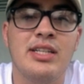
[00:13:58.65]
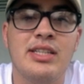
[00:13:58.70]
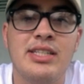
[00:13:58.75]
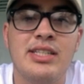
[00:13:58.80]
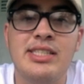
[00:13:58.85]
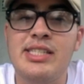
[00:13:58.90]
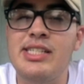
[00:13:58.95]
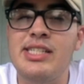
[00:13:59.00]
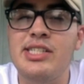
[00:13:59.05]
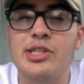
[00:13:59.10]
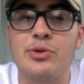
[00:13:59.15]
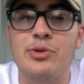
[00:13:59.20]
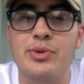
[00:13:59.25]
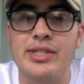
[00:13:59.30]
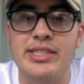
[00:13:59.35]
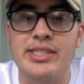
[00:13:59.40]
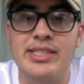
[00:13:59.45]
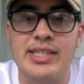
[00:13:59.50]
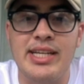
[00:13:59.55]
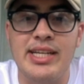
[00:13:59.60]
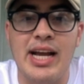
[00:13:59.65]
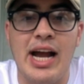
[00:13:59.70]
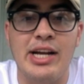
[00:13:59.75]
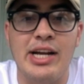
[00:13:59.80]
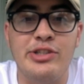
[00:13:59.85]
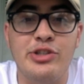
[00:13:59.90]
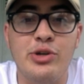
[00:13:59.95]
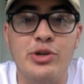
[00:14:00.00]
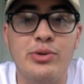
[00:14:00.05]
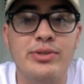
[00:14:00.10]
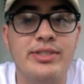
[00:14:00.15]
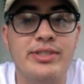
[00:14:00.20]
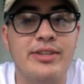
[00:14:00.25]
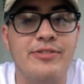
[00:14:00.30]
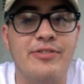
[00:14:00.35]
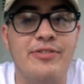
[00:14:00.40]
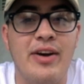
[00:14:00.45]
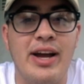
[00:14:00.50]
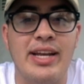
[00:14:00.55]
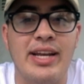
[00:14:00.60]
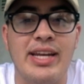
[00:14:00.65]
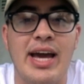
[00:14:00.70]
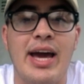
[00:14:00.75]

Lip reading: This is the reasoning I chose to find